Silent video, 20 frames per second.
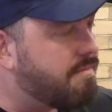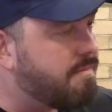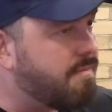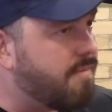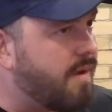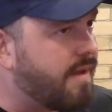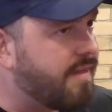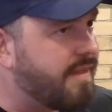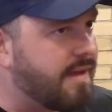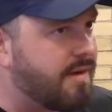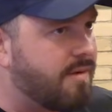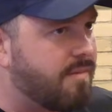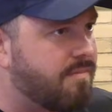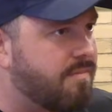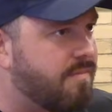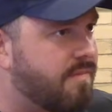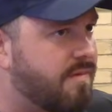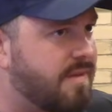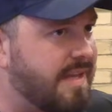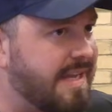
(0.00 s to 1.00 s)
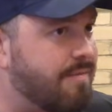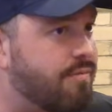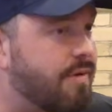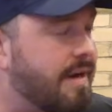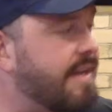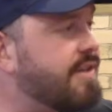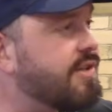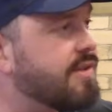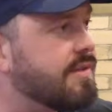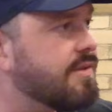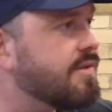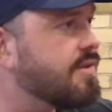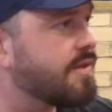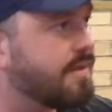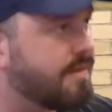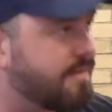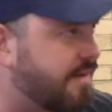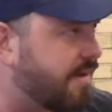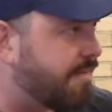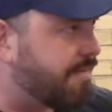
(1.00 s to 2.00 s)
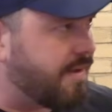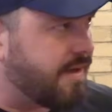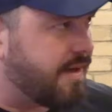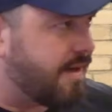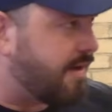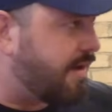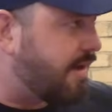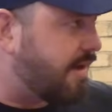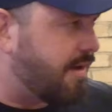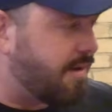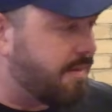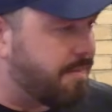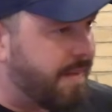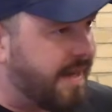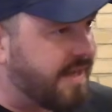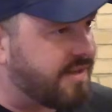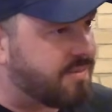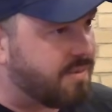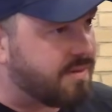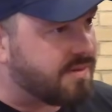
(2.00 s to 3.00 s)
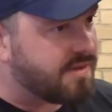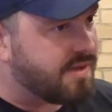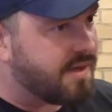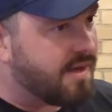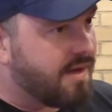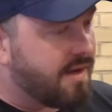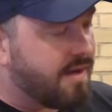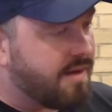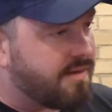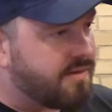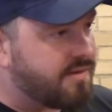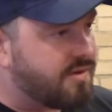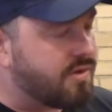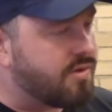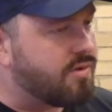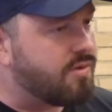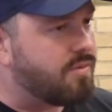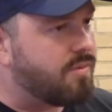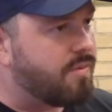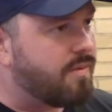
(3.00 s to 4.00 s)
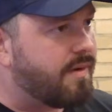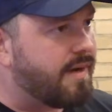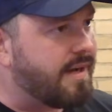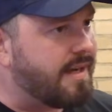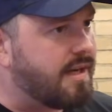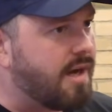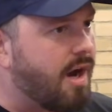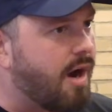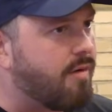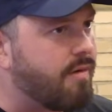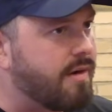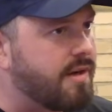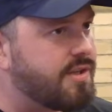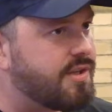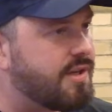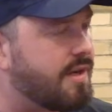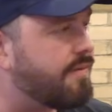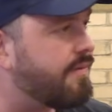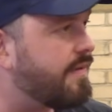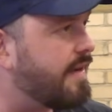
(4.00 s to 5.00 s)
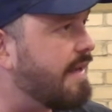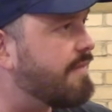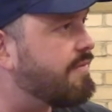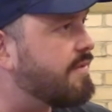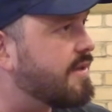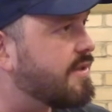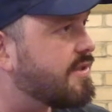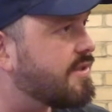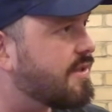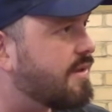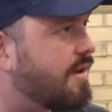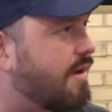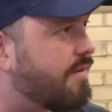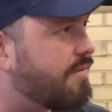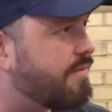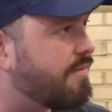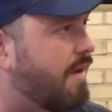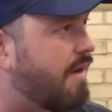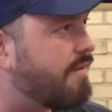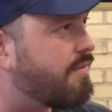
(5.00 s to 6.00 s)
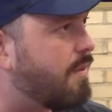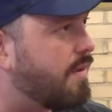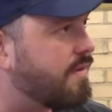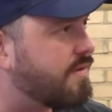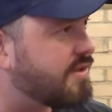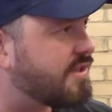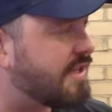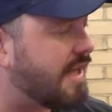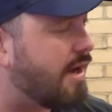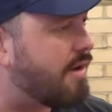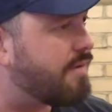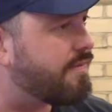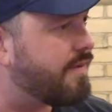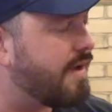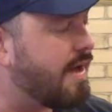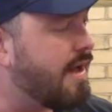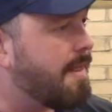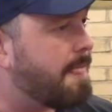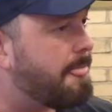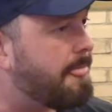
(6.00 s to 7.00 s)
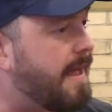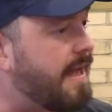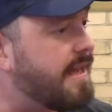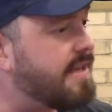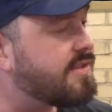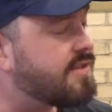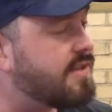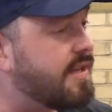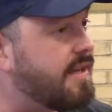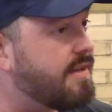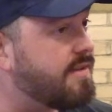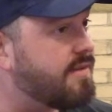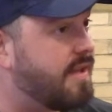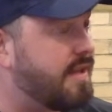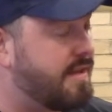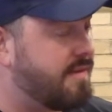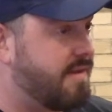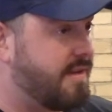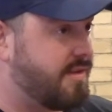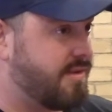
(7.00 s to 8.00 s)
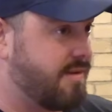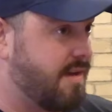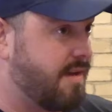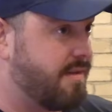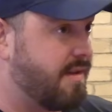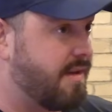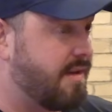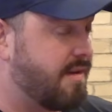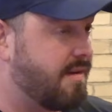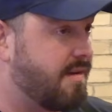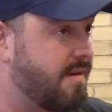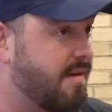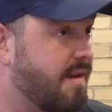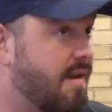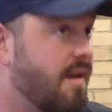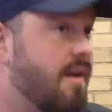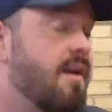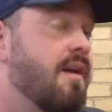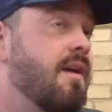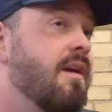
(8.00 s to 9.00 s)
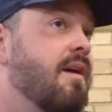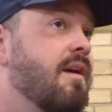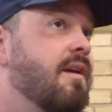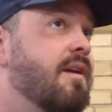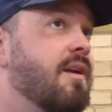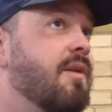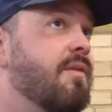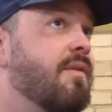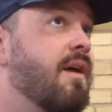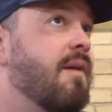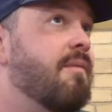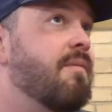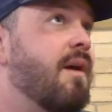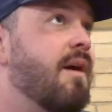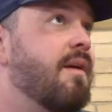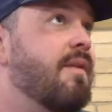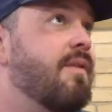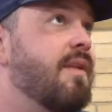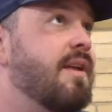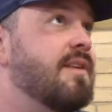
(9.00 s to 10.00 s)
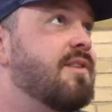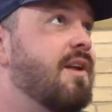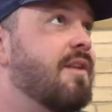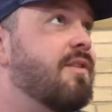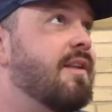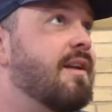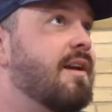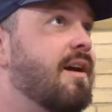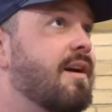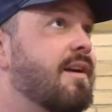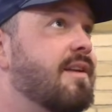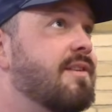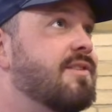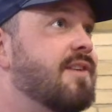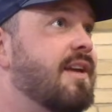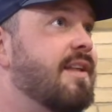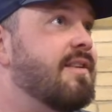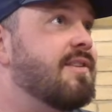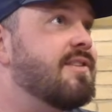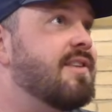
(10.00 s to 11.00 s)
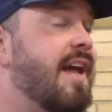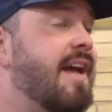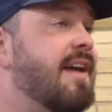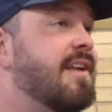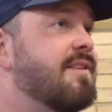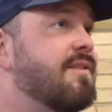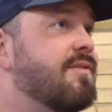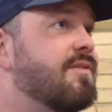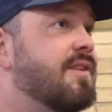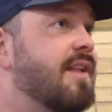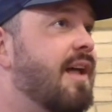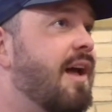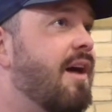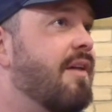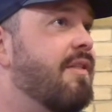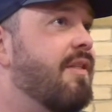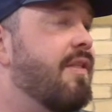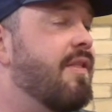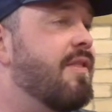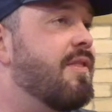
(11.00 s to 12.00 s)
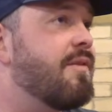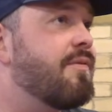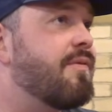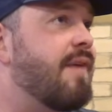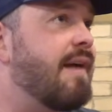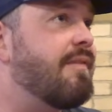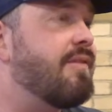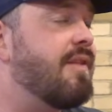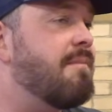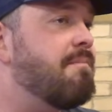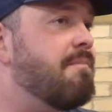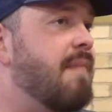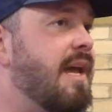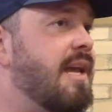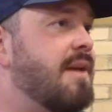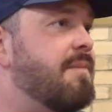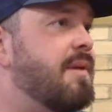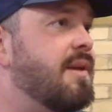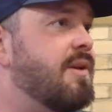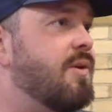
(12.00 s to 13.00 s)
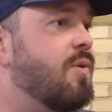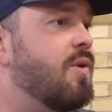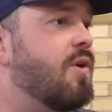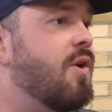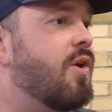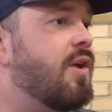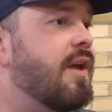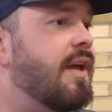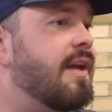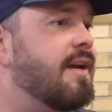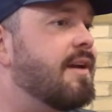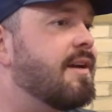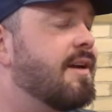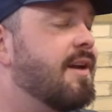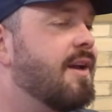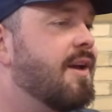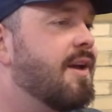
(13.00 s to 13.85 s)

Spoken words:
I think the religions, the base ones, do encourage a forgiveness of oneself. That is, there's nothing, there's nothing I can say that's negative to that, other than the fact that maybe you're looking